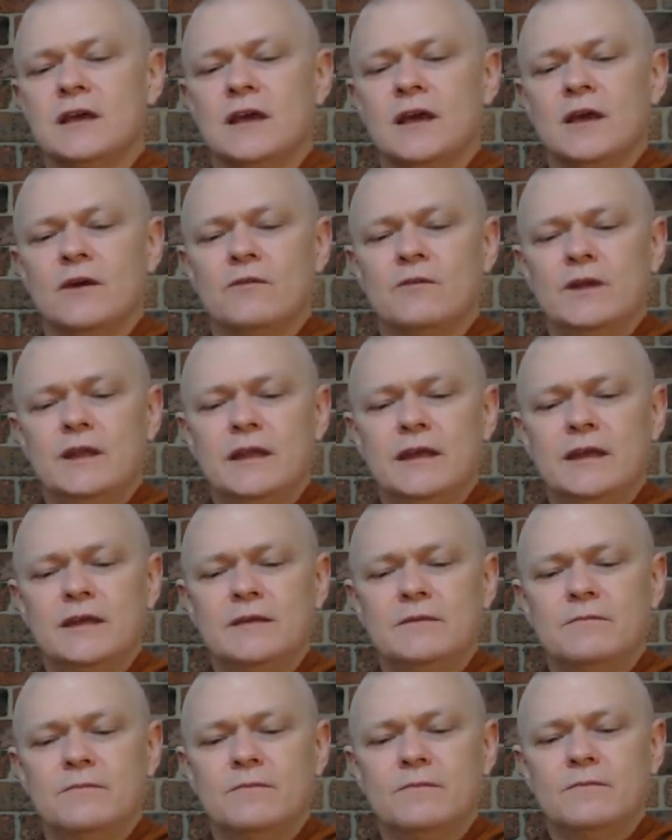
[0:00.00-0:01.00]

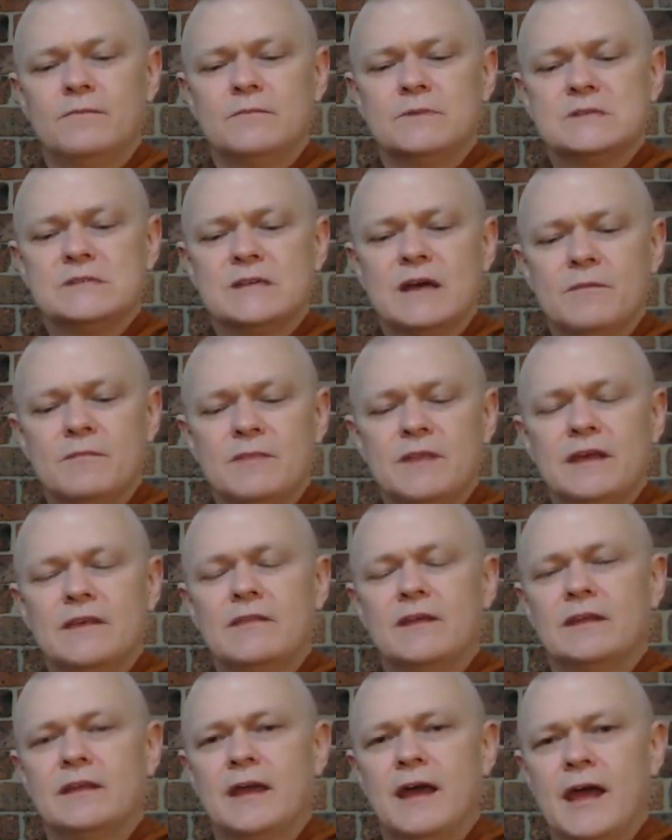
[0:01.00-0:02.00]
really something
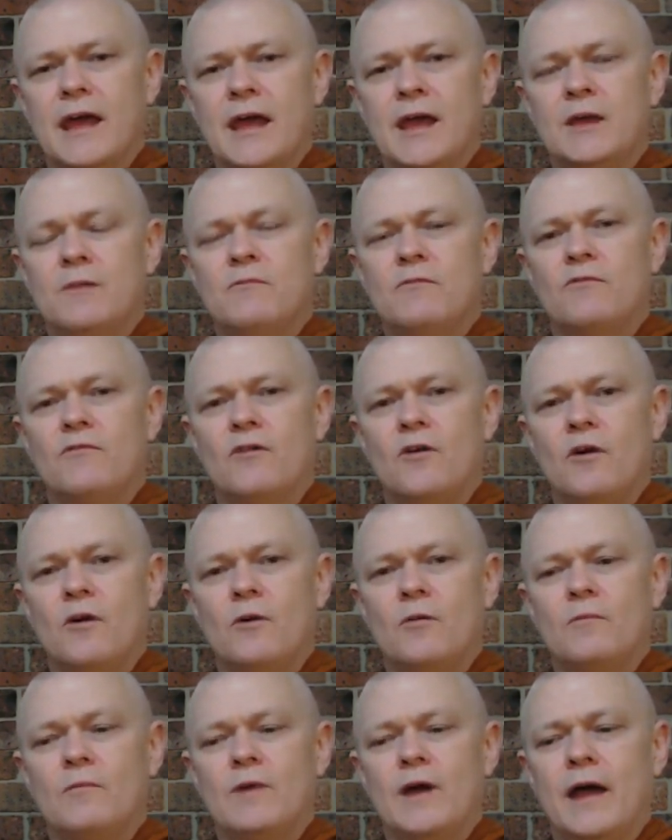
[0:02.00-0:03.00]
that came
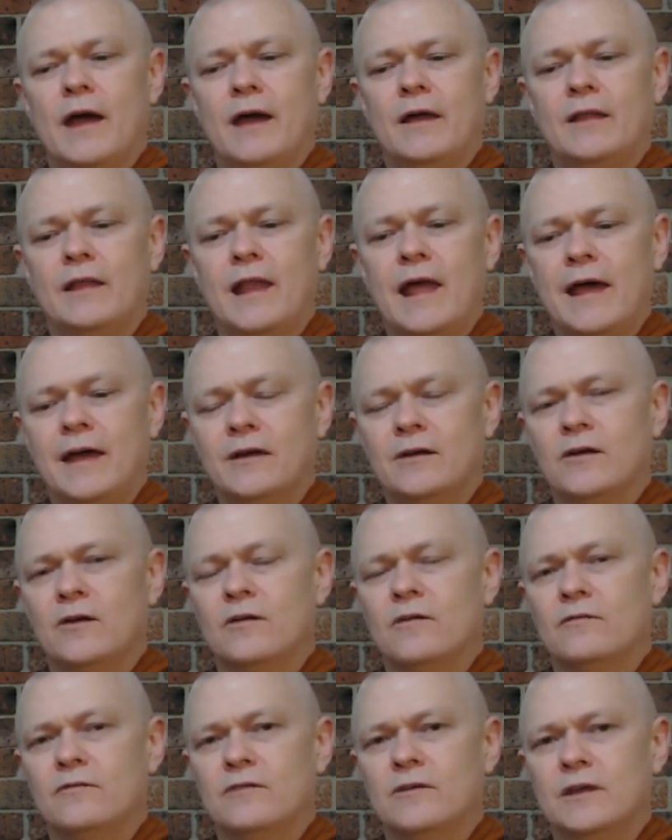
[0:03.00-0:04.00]
from our lack
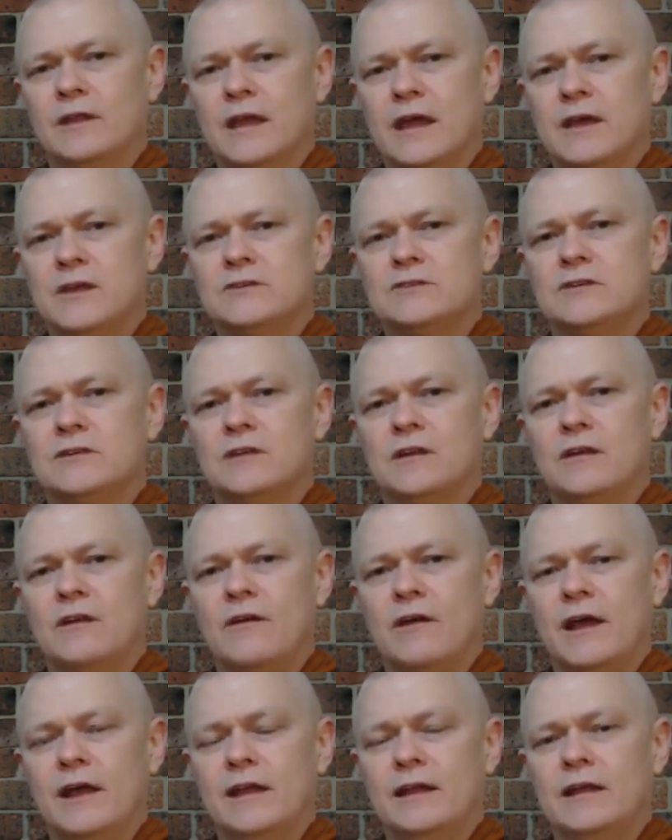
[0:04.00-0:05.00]
of connection and
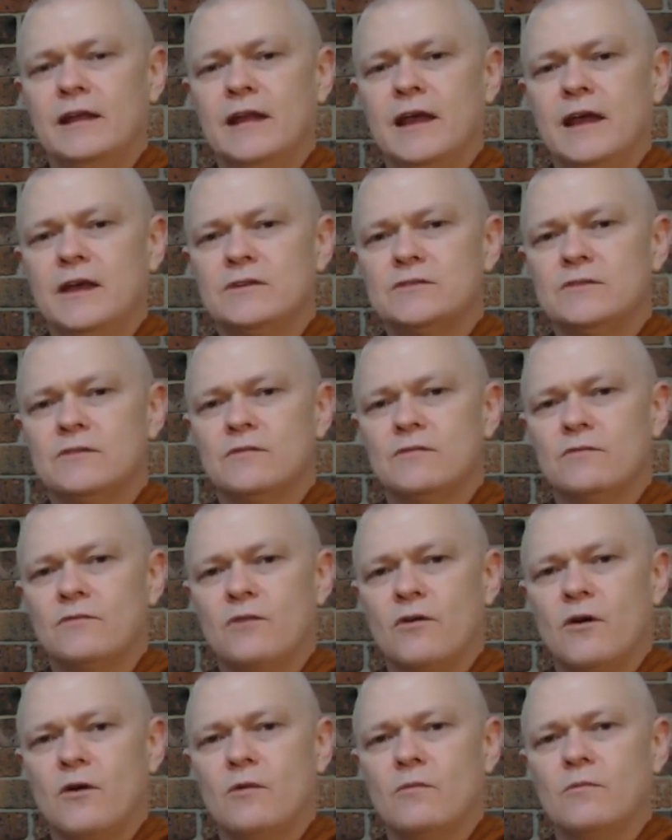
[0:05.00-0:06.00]
our alienation
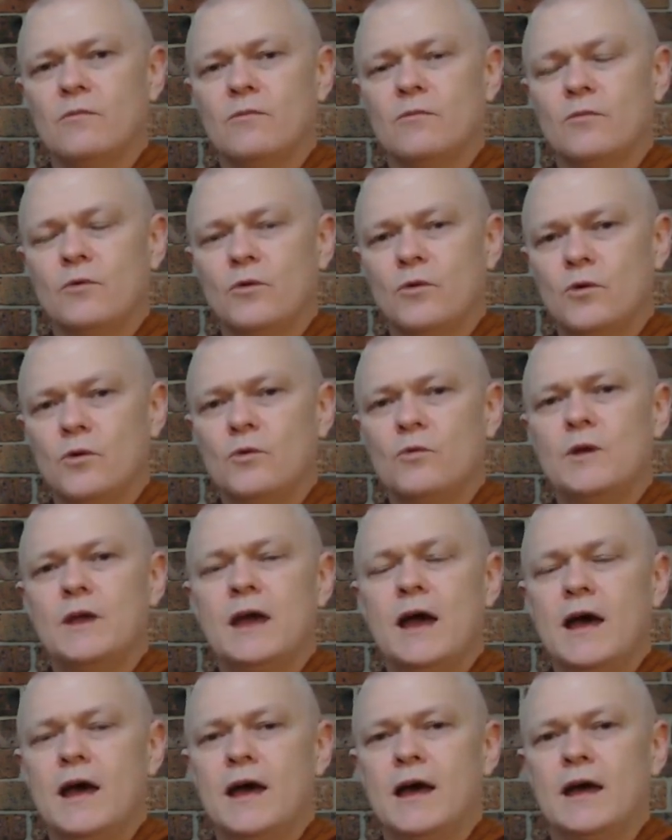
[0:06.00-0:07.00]
from who
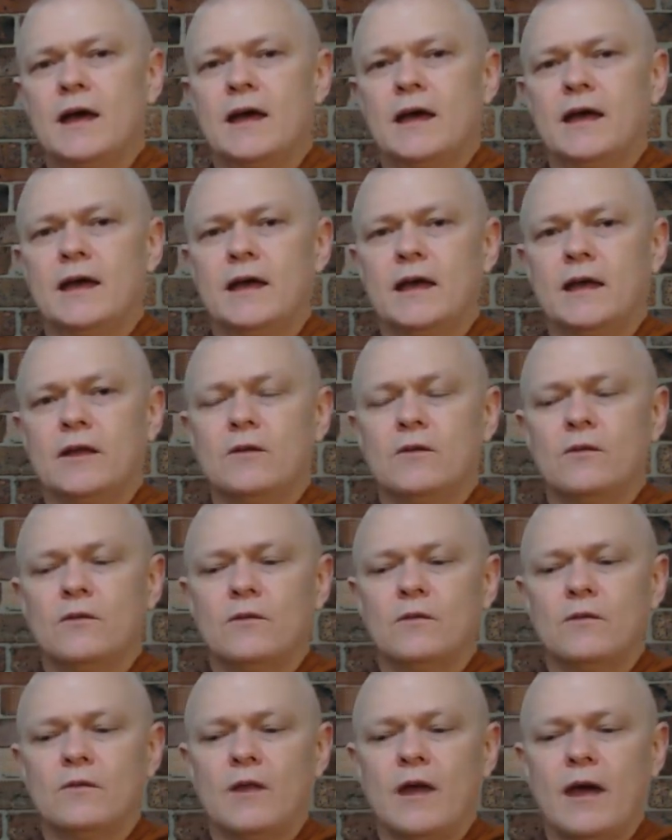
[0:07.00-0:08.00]
we are and
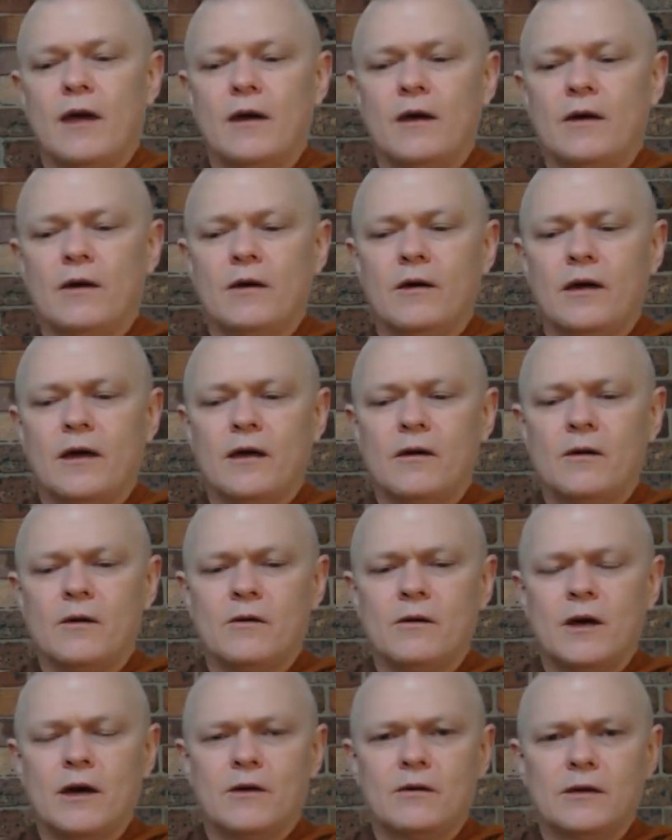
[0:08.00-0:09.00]

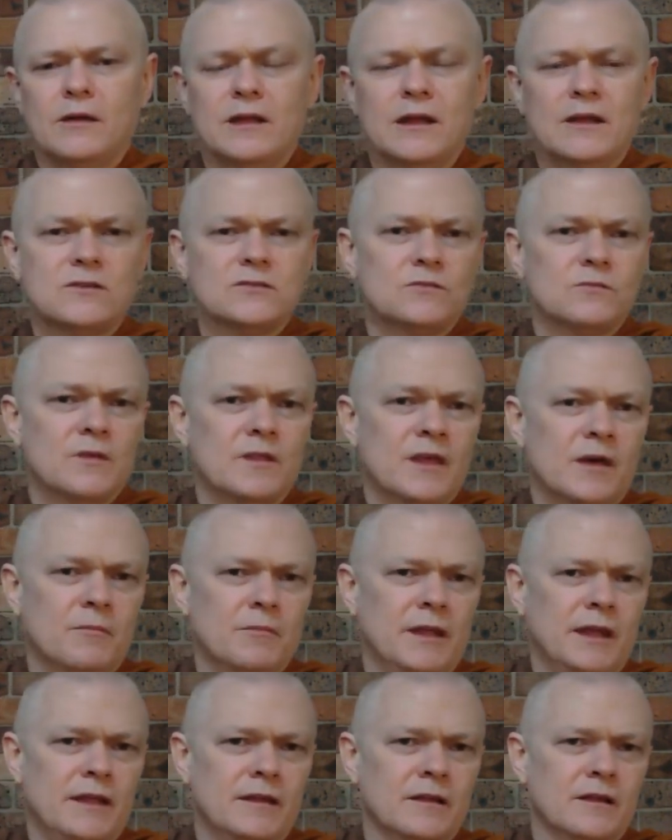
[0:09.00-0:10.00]
our connection with our
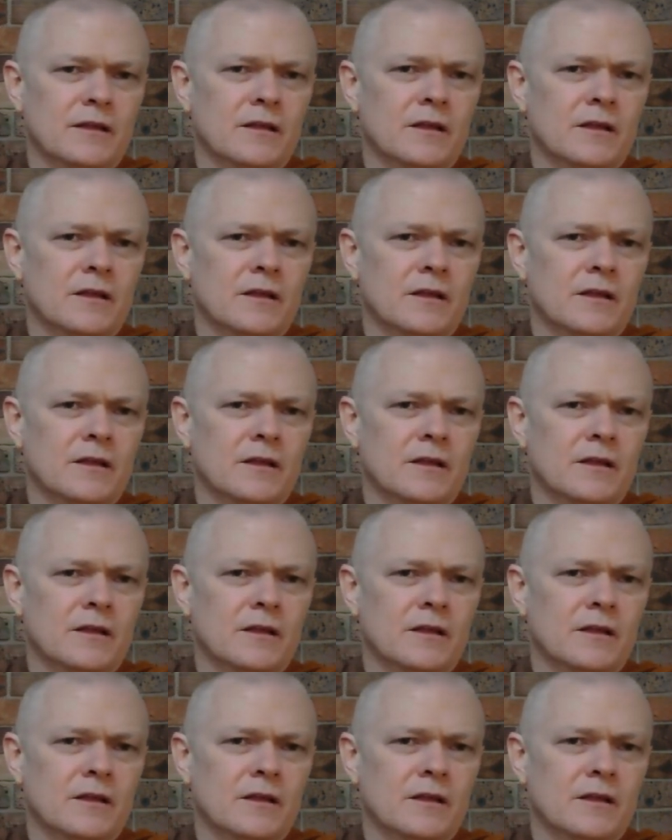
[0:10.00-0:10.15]
planet.